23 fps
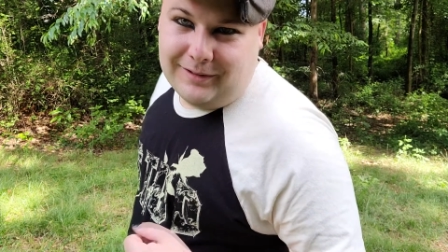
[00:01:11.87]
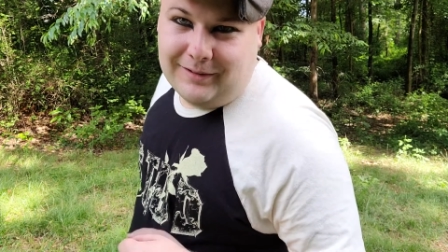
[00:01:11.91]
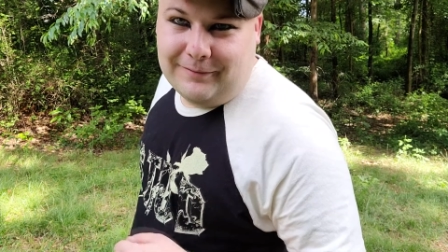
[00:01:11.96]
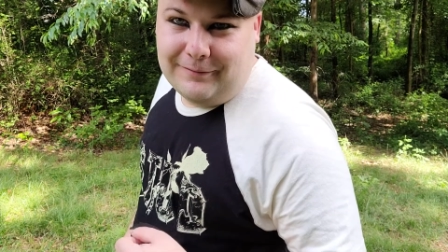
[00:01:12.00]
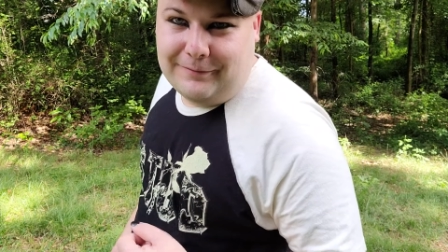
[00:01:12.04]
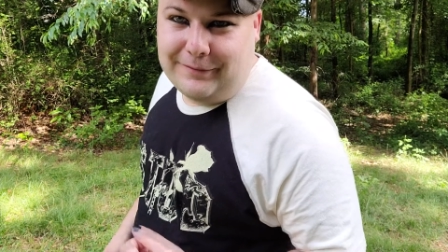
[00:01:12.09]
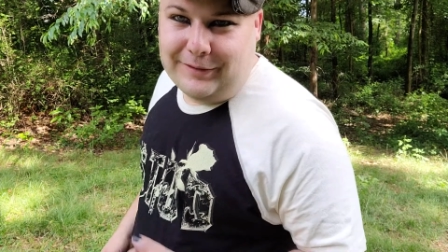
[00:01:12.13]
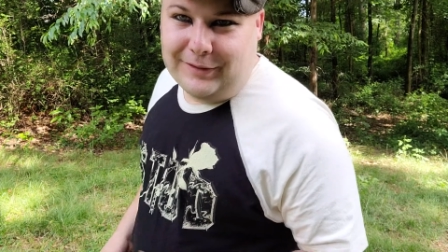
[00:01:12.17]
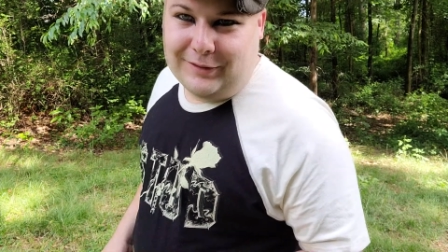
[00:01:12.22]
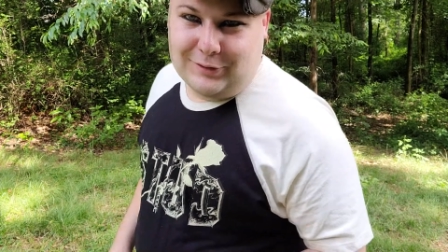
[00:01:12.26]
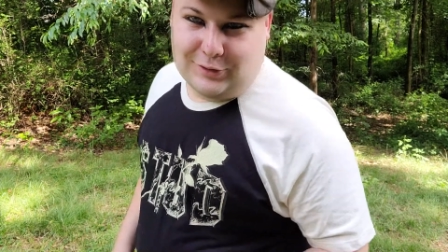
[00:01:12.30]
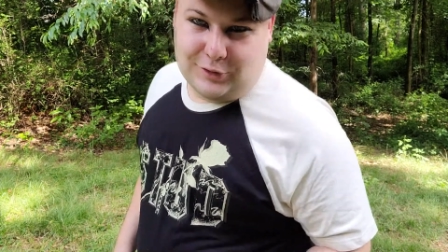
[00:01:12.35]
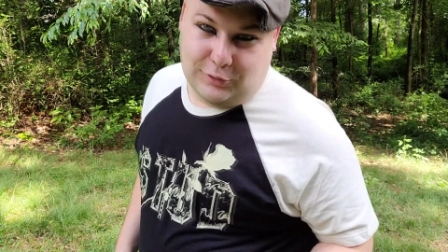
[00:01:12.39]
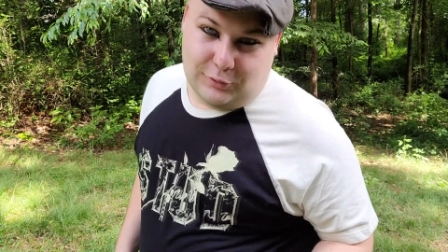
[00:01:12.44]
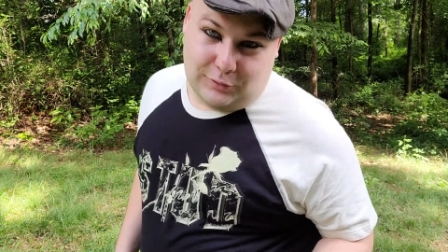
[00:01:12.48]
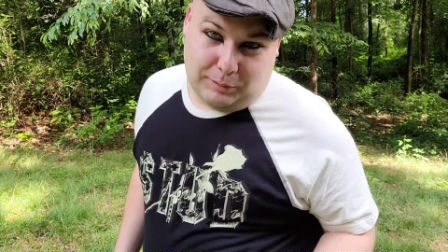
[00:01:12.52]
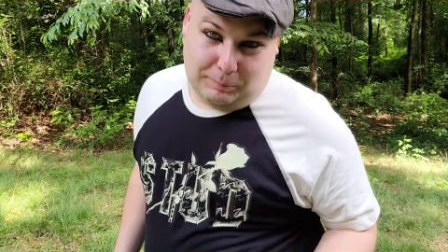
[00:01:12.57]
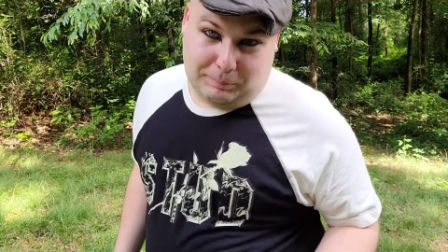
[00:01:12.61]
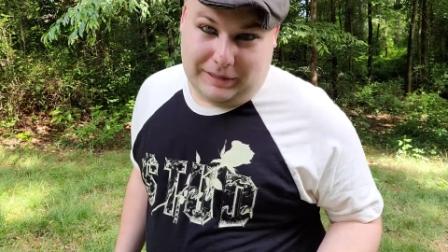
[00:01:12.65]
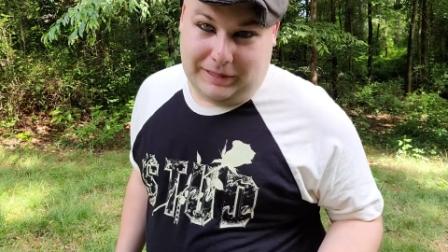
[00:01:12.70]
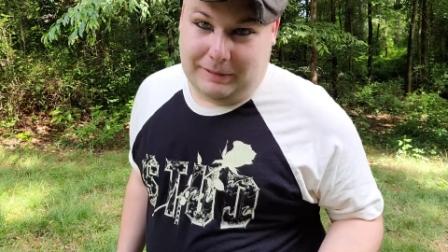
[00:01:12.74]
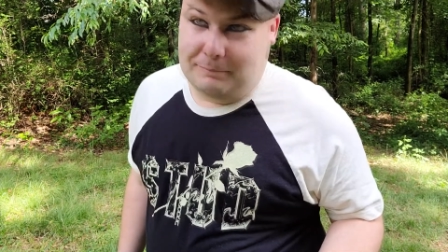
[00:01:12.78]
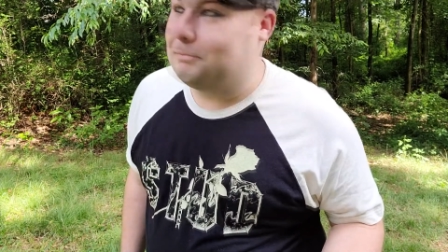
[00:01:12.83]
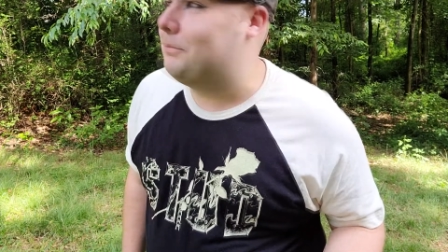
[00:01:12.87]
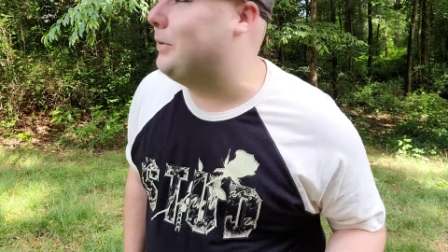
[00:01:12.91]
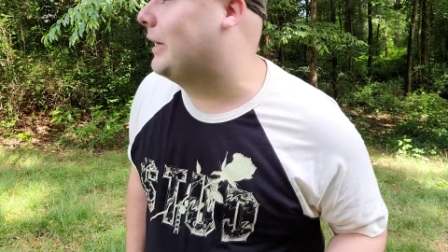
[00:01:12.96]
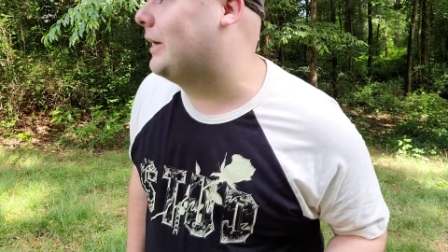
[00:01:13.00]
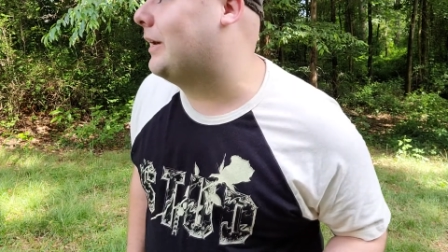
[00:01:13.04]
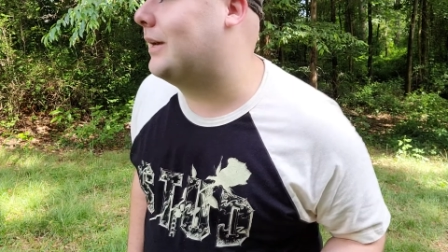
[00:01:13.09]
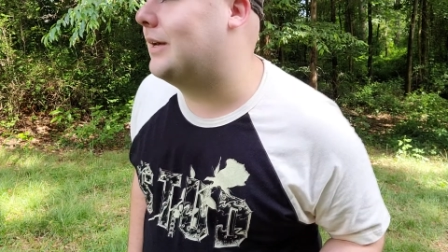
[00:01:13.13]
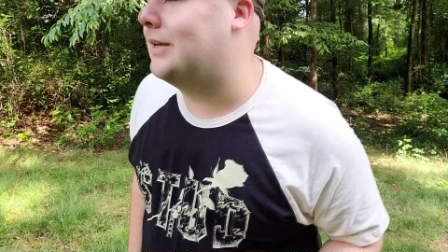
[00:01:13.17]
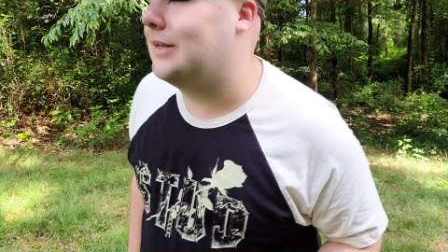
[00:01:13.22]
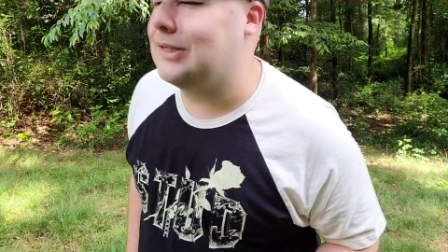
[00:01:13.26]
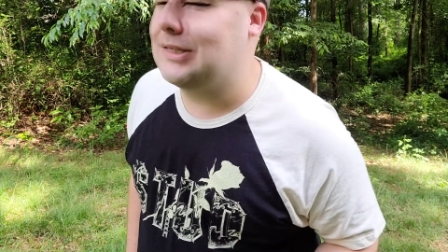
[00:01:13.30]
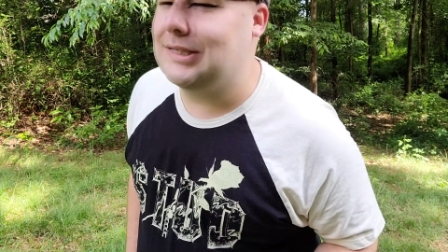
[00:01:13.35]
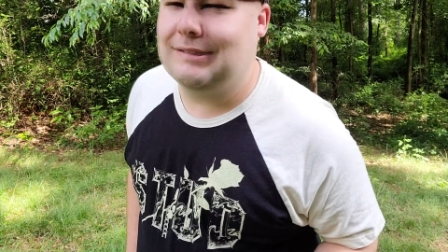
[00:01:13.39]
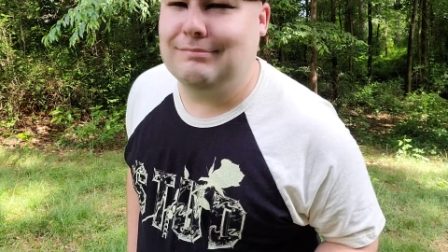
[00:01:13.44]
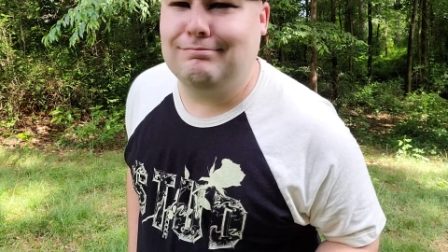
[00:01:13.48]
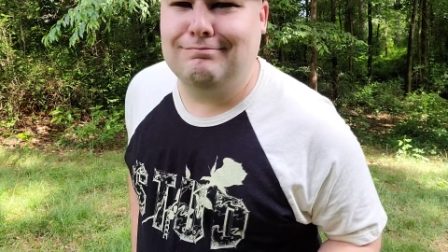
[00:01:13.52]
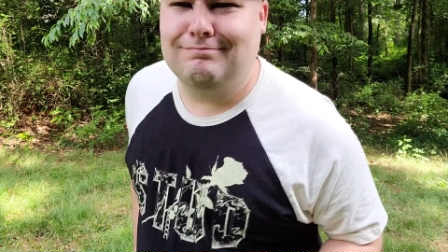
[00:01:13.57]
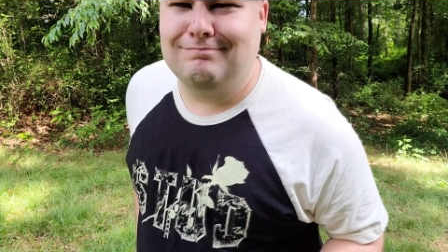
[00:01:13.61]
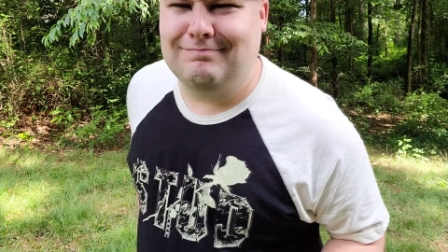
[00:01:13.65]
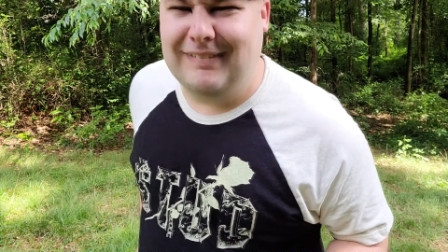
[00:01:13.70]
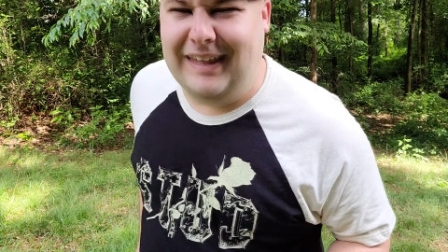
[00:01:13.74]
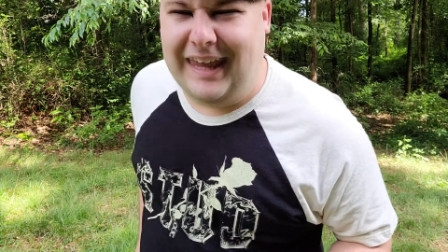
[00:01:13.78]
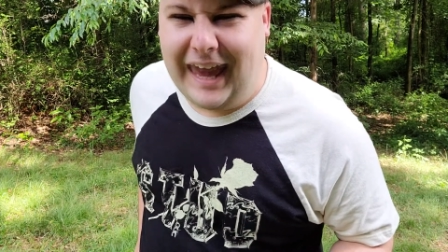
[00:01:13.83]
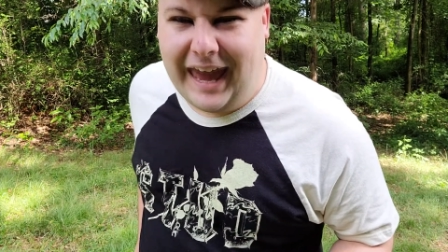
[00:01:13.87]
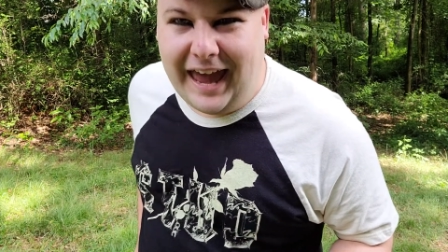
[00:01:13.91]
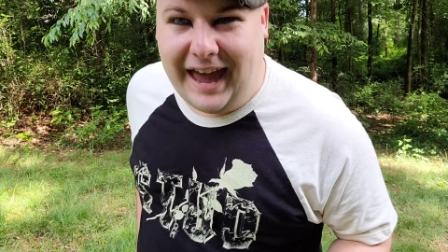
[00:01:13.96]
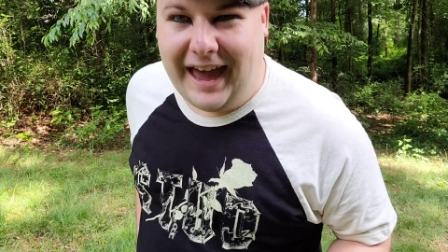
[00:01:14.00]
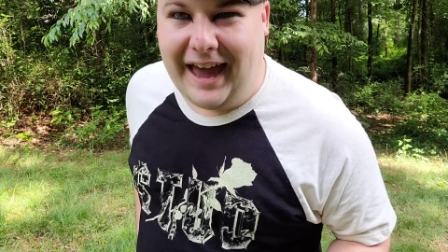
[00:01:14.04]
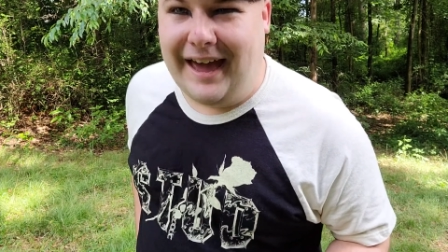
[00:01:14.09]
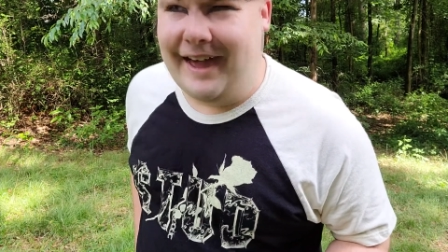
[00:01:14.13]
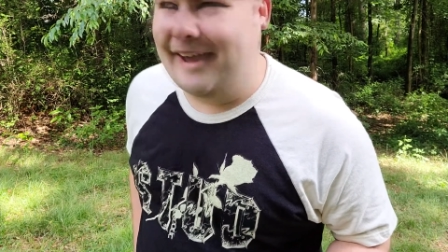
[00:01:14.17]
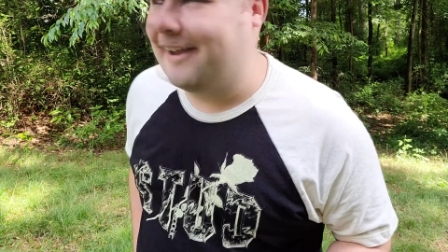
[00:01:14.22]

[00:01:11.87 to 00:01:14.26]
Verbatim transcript: feels new to me because yeah,